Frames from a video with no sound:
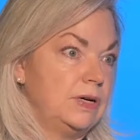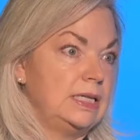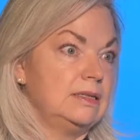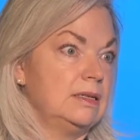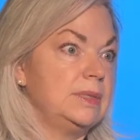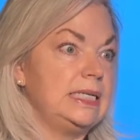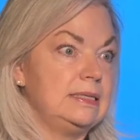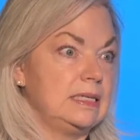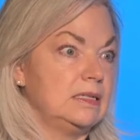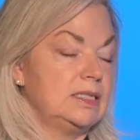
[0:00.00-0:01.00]
find that
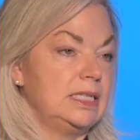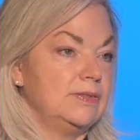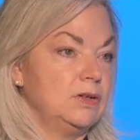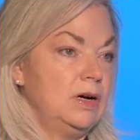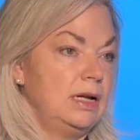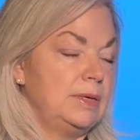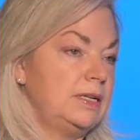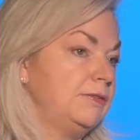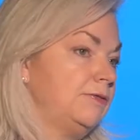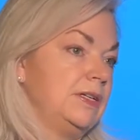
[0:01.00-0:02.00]
somebody's guilty of a crime.
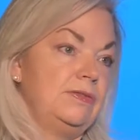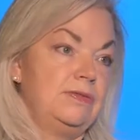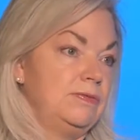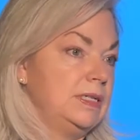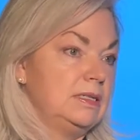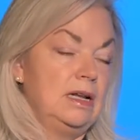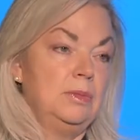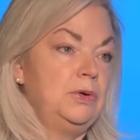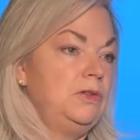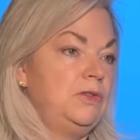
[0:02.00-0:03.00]
And if it's
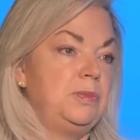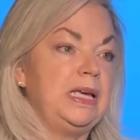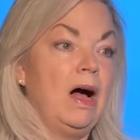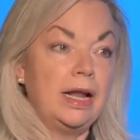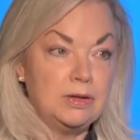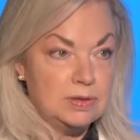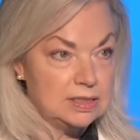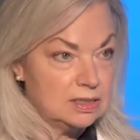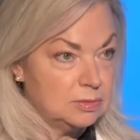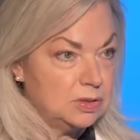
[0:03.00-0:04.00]
not proved beyond a
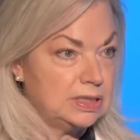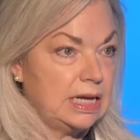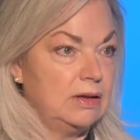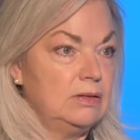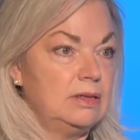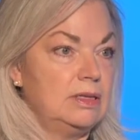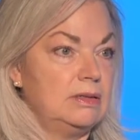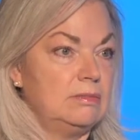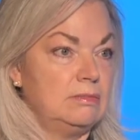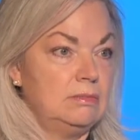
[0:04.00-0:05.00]
reasonable doubt,
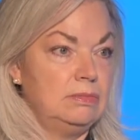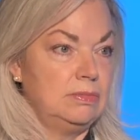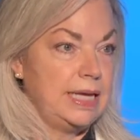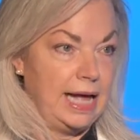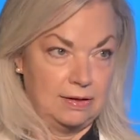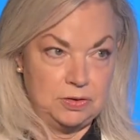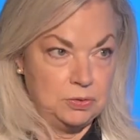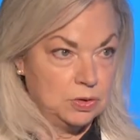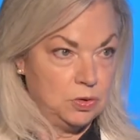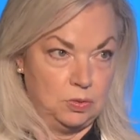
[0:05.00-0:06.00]
then they have
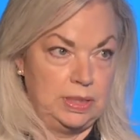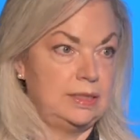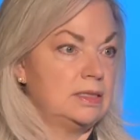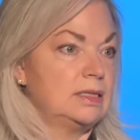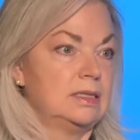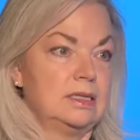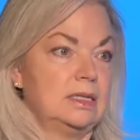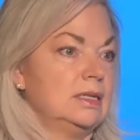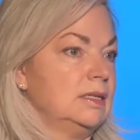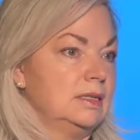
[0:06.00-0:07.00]
to acquit
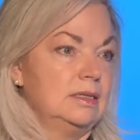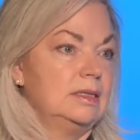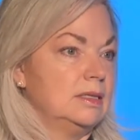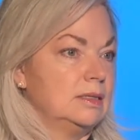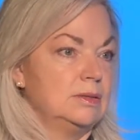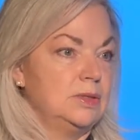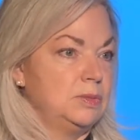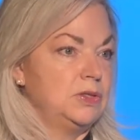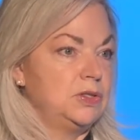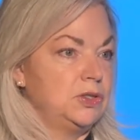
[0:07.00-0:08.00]
the
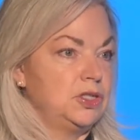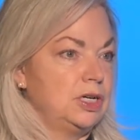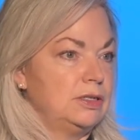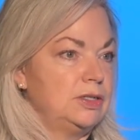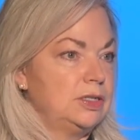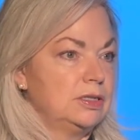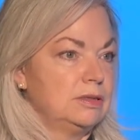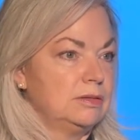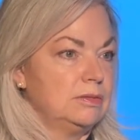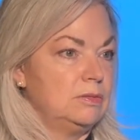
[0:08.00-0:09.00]
person charged
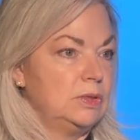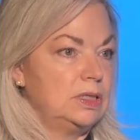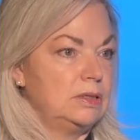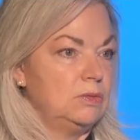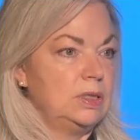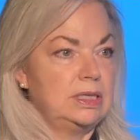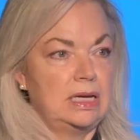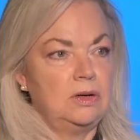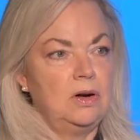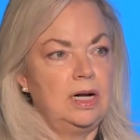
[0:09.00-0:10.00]
with
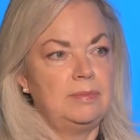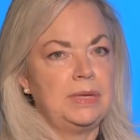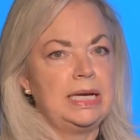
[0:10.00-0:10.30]
that crime.